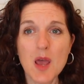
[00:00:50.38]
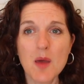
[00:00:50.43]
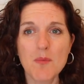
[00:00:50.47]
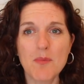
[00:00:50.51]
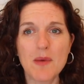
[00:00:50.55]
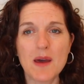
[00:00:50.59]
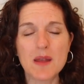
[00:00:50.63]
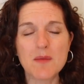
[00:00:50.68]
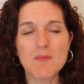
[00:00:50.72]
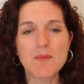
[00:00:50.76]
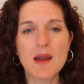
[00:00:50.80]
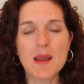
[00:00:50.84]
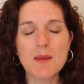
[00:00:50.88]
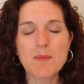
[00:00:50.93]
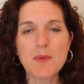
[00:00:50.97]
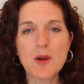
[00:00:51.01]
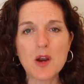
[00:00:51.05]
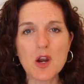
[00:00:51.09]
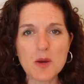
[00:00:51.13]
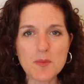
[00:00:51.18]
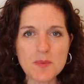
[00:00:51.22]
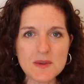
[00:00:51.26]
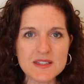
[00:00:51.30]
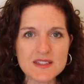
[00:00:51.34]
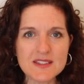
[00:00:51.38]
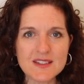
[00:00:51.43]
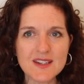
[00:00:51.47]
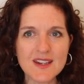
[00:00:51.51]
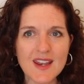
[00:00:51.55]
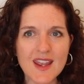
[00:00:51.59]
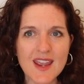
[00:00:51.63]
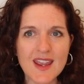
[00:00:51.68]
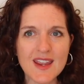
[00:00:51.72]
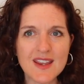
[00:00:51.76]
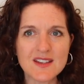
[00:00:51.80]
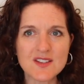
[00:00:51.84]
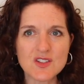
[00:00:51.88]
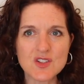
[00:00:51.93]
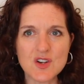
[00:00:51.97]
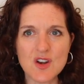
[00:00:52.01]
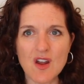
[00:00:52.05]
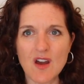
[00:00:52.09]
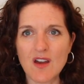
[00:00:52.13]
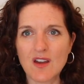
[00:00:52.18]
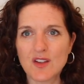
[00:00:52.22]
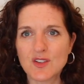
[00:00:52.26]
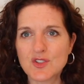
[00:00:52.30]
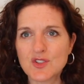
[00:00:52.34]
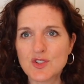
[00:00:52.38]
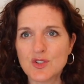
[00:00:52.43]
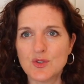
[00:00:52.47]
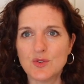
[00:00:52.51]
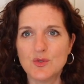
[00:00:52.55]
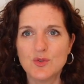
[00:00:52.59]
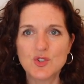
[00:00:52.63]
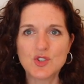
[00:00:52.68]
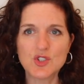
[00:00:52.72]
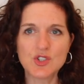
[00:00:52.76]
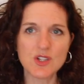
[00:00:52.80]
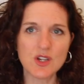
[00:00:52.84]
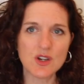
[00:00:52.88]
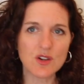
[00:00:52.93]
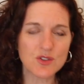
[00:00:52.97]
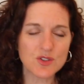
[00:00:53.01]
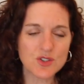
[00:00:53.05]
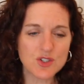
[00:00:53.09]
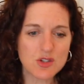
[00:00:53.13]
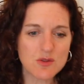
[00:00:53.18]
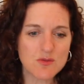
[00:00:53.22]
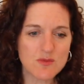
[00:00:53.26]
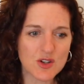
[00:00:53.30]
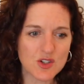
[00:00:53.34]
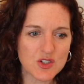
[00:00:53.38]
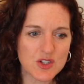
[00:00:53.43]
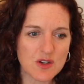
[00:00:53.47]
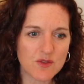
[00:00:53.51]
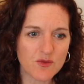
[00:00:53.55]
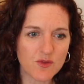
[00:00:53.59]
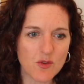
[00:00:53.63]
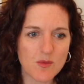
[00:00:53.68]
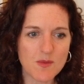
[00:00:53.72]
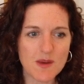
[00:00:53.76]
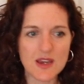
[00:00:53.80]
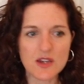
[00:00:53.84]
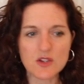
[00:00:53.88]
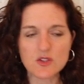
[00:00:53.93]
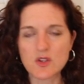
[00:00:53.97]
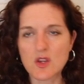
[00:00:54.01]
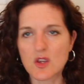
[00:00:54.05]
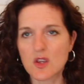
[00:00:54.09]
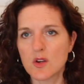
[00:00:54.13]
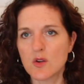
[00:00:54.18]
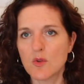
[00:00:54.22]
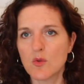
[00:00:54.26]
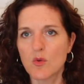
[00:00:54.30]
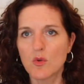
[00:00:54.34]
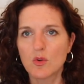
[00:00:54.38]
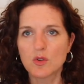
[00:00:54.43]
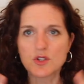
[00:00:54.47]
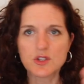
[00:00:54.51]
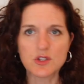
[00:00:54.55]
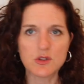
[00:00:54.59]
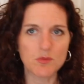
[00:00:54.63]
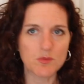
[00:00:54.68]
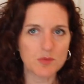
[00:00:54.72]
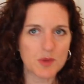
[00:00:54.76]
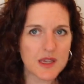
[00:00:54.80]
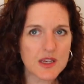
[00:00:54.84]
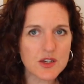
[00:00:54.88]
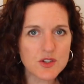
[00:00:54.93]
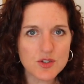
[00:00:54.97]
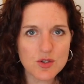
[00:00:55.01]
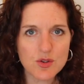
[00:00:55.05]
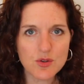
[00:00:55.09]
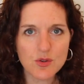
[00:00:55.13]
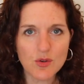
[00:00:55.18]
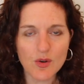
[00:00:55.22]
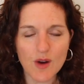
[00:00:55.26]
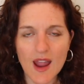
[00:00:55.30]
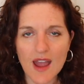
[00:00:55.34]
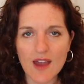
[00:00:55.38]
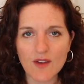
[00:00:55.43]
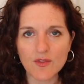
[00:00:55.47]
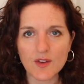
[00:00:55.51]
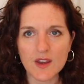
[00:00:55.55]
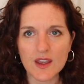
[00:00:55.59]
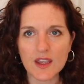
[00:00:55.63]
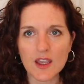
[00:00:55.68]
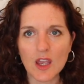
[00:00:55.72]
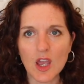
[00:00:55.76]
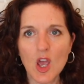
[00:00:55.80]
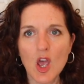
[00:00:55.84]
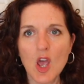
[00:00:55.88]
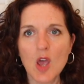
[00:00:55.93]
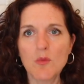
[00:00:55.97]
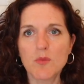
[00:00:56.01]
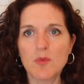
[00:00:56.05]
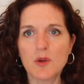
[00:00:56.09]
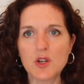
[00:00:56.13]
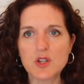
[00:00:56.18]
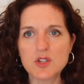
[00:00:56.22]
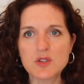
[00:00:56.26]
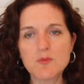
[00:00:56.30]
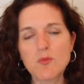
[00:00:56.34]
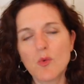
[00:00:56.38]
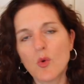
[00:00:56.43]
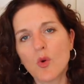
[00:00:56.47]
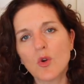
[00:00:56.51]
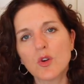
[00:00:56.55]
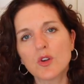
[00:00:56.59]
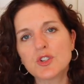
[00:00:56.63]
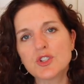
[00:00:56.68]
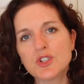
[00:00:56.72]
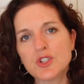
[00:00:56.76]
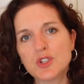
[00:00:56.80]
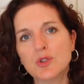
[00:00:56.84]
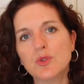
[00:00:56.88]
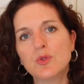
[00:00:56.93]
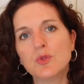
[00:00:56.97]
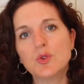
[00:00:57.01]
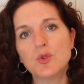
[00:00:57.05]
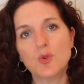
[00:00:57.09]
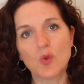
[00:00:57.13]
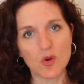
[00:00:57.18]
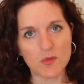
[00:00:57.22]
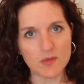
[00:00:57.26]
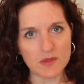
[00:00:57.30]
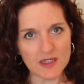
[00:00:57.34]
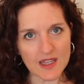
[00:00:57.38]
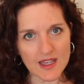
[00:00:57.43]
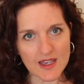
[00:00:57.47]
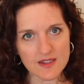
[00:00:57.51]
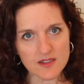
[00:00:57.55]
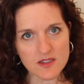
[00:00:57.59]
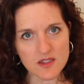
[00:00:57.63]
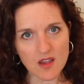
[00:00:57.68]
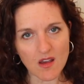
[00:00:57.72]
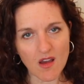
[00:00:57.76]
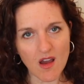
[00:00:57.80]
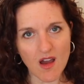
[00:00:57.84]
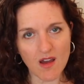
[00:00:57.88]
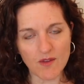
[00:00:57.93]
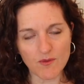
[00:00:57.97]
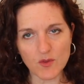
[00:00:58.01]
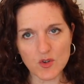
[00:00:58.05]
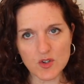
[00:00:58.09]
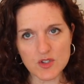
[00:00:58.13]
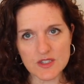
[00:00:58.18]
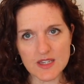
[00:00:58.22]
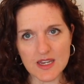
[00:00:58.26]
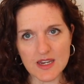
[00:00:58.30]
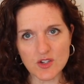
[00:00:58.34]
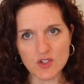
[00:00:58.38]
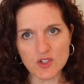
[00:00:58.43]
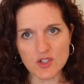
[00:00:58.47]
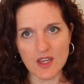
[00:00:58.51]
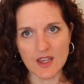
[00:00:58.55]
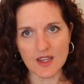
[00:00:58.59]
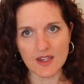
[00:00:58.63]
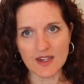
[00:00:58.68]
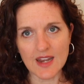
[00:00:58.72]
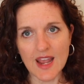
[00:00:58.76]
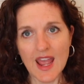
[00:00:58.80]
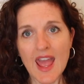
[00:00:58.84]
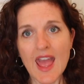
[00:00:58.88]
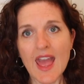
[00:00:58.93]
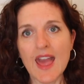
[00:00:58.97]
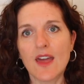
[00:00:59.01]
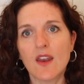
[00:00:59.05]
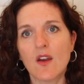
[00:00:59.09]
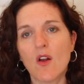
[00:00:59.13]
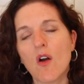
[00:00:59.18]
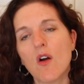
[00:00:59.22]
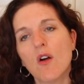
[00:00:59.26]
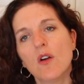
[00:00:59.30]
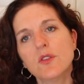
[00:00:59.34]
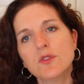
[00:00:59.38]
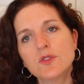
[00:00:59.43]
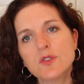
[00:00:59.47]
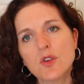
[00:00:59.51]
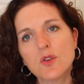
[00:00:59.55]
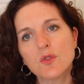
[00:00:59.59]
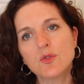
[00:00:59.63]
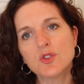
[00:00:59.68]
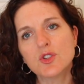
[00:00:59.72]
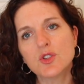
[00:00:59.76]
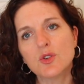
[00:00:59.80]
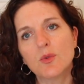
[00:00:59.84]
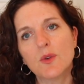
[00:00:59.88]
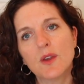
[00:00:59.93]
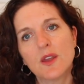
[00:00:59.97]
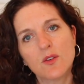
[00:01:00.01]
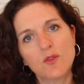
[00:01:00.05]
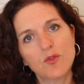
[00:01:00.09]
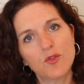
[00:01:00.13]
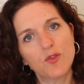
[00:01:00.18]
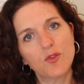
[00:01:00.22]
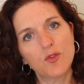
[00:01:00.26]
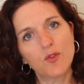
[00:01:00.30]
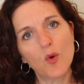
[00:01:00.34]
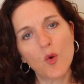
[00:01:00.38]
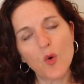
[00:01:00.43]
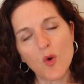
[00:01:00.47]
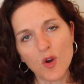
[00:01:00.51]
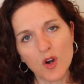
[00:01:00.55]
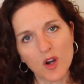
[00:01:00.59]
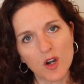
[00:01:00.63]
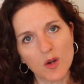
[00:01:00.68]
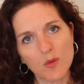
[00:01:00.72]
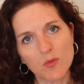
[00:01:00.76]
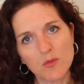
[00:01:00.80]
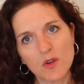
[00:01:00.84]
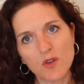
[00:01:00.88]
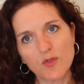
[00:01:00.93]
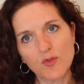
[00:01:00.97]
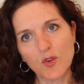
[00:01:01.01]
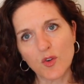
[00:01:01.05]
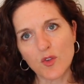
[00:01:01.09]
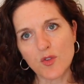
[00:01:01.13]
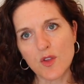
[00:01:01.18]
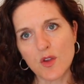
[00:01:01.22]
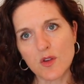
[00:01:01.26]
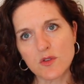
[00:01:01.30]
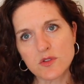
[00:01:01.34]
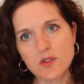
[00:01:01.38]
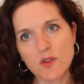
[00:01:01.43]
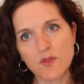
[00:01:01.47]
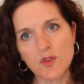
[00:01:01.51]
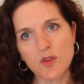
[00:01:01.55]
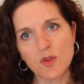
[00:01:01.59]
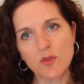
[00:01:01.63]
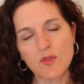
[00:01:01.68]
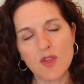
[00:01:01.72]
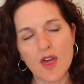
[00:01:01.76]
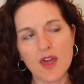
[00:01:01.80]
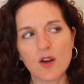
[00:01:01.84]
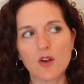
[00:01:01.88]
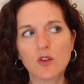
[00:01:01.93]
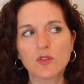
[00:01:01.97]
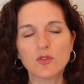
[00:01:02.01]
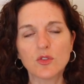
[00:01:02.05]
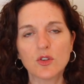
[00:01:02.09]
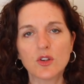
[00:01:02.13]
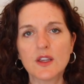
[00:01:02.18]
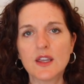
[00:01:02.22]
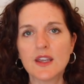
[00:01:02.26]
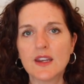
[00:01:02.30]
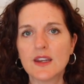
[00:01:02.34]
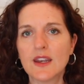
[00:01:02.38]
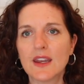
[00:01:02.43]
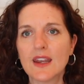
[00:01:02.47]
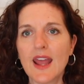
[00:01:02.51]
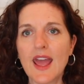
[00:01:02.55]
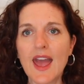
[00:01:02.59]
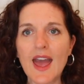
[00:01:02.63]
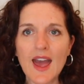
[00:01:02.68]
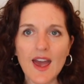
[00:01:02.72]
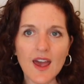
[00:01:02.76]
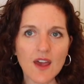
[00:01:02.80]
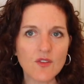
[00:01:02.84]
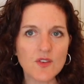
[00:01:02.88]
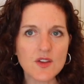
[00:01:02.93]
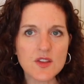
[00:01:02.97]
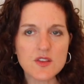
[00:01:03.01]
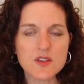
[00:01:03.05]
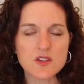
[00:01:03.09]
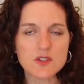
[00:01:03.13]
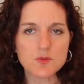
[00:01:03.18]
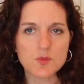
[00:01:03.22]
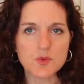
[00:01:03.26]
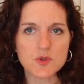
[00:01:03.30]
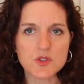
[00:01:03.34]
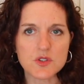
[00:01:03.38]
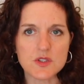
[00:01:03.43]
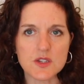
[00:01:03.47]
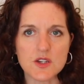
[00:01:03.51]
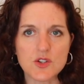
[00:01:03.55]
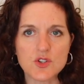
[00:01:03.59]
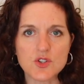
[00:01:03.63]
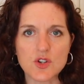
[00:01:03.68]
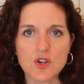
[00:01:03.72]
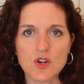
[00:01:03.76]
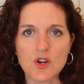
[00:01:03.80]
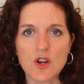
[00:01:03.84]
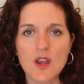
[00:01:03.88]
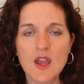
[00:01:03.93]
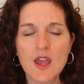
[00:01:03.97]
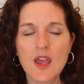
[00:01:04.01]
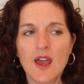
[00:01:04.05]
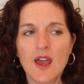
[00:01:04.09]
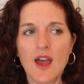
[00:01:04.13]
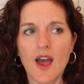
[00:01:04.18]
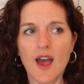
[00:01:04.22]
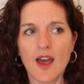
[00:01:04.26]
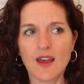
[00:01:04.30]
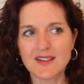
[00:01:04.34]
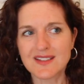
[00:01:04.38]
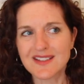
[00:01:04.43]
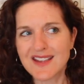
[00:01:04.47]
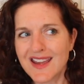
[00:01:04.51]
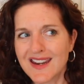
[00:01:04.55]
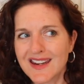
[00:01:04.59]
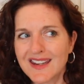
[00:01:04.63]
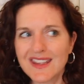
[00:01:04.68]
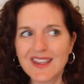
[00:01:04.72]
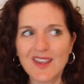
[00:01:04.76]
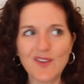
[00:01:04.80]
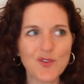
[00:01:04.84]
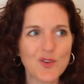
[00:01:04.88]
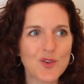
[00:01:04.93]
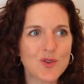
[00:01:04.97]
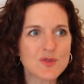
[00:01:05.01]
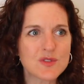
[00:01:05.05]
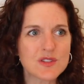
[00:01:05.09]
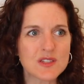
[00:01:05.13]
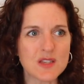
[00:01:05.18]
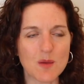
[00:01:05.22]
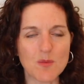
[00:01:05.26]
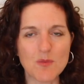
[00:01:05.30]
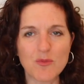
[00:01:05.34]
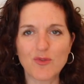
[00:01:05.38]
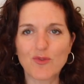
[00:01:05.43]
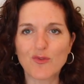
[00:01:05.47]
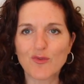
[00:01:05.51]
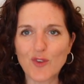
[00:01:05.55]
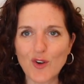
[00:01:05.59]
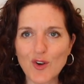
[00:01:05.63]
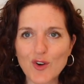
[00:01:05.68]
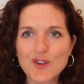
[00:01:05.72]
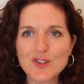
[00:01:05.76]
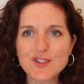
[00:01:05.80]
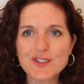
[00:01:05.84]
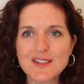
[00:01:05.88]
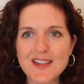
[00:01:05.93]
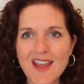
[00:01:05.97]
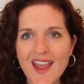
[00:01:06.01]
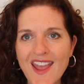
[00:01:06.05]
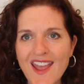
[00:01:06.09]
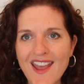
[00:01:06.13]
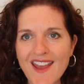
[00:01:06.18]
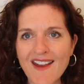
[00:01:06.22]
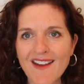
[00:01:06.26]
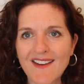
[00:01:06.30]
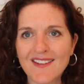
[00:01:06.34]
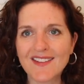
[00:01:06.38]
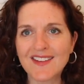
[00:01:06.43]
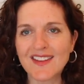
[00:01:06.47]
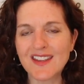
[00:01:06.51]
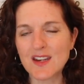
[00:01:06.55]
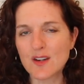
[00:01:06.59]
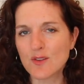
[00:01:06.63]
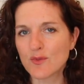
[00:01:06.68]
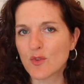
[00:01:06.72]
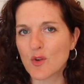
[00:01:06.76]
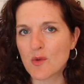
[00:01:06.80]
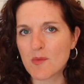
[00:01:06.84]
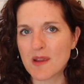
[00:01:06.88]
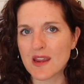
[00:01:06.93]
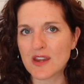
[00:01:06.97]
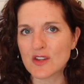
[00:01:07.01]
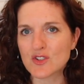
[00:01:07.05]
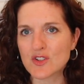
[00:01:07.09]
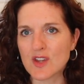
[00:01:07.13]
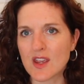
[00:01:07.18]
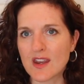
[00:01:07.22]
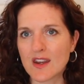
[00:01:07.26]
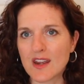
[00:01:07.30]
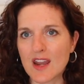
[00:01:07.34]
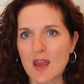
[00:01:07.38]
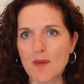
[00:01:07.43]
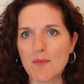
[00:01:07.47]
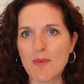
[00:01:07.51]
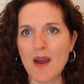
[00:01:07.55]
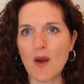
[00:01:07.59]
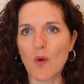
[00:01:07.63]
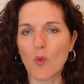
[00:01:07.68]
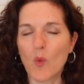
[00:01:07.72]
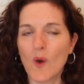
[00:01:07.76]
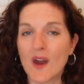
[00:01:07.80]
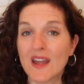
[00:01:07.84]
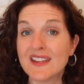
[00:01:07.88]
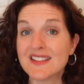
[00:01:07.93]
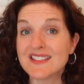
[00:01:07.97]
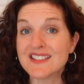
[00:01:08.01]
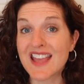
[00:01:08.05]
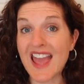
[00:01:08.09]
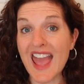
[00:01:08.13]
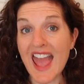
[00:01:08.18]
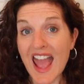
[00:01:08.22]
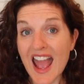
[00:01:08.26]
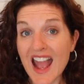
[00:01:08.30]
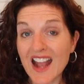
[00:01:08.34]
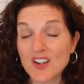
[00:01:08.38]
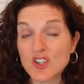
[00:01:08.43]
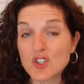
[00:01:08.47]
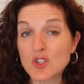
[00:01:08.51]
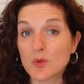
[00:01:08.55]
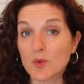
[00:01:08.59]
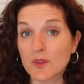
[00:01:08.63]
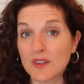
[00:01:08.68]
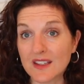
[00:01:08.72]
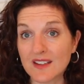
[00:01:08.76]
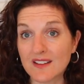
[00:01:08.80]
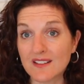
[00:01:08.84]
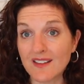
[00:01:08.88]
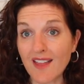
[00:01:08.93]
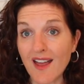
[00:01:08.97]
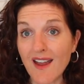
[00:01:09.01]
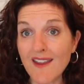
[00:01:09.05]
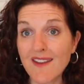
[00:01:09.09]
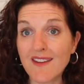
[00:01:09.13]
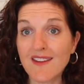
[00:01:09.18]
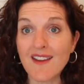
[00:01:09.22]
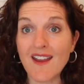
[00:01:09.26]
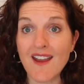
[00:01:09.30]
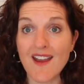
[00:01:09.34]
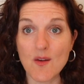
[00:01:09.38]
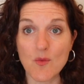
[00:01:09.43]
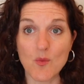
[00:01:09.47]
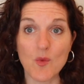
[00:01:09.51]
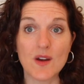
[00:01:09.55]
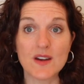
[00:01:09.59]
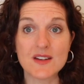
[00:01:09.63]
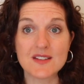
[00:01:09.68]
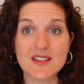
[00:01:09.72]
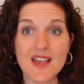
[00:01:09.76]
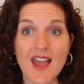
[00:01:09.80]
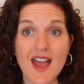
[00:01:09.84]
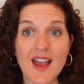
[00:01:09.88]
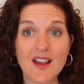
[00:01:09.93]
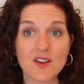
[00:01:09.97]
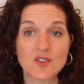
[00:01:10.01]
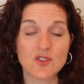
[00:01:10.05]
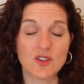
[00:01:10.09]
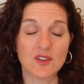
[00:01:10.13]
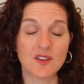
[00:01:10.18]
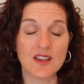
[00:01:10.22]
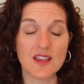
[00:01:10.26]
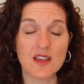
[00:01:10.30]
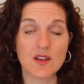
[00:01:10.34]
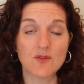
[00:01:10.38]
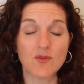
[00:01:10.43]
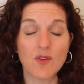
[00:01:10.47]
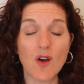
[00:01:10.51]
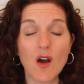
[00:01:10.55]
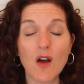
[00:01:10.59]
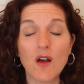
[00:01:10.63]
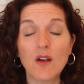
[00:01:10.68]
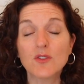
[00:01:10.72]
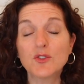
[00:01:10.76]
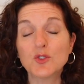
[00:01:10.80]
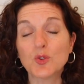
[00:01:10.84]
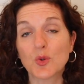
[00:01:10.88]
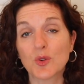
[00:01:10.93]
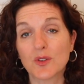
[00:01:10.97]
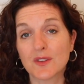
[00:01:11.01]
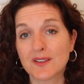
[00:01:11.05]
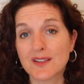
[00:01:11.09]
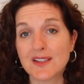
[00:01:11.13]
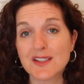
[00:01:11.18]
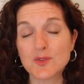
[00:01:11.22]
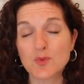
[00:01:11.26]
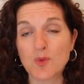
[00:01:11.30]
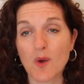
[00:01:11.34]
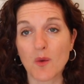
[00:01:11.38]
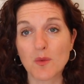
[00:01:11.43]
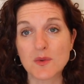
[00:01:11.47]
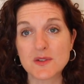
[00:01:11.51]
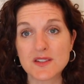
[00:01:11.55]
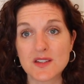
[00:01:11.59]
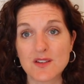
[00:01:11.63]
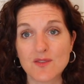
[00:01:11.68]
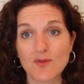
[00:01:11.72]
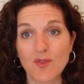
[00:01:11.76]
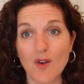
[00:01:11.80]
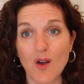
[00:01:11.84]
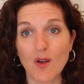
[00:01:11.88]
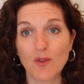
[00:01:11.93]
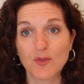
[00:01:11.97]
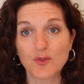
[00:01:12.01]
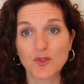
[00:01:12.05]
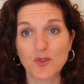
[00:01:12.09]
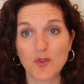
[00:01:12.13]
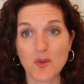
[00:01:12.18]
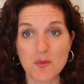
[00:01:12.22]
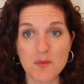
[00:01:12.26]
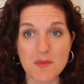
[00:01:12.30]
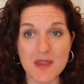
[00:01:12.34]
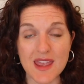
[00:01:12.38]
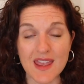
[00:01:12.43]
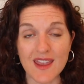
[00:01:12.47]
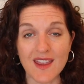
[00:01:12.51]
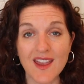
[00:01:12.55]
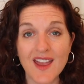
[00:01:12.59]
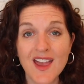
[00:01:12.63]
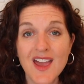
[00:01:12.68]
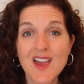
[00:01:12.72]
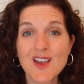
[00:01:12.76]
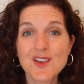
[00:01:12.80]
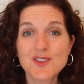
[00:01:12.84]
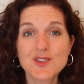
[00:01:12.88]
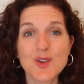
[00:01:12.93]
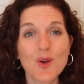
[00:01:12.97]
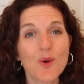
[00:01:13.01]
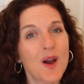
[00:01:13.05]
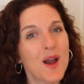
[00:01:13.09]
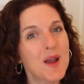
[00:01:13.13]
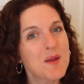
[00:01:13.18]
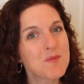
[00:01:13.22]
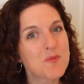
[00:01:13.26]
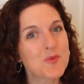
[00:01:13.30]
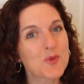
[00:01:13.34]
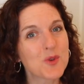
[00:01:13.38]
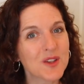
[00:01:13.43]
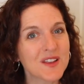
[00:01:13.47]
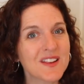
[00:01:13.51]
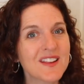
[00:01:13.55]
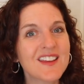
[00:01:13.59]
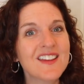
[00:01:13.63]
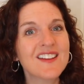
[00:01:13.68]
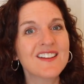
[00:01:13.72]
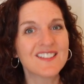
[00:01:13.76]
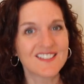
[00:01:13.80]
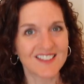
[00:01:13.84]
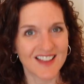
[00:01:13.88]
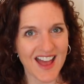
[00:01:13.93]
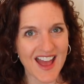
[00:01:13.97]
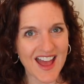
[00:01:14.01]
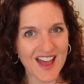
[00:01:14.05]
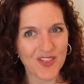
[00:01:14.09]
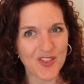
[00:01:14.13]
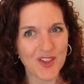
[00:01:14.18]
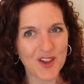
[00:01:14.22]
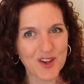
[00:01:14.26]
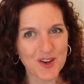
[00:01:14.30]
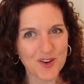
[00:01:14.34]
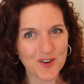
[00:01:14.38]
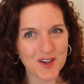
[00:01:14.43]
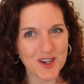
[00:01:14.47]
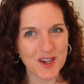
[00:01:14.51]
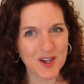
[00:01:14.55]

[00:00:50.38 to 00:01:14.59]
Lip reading: but my purpose today is not to share too much information or to be too graphic, but is more to normalize the conversation and also to inform for those of you that are looking at having this procedure, to kind of give you some firsthand information about what it's actually like and what is actually involved, or at least what was involved for me. So I'm really glad that you're